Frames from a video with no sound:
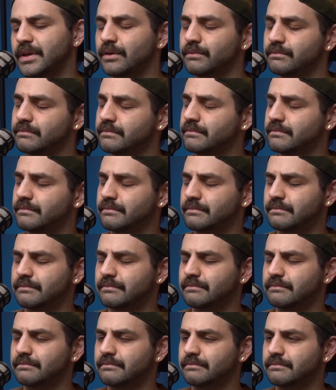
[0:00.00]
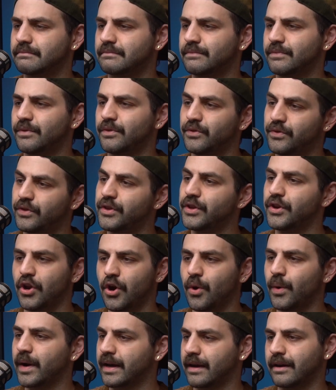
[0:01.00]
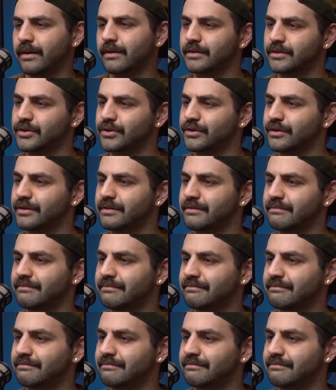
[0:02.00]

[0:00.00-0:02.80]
know, the Noah character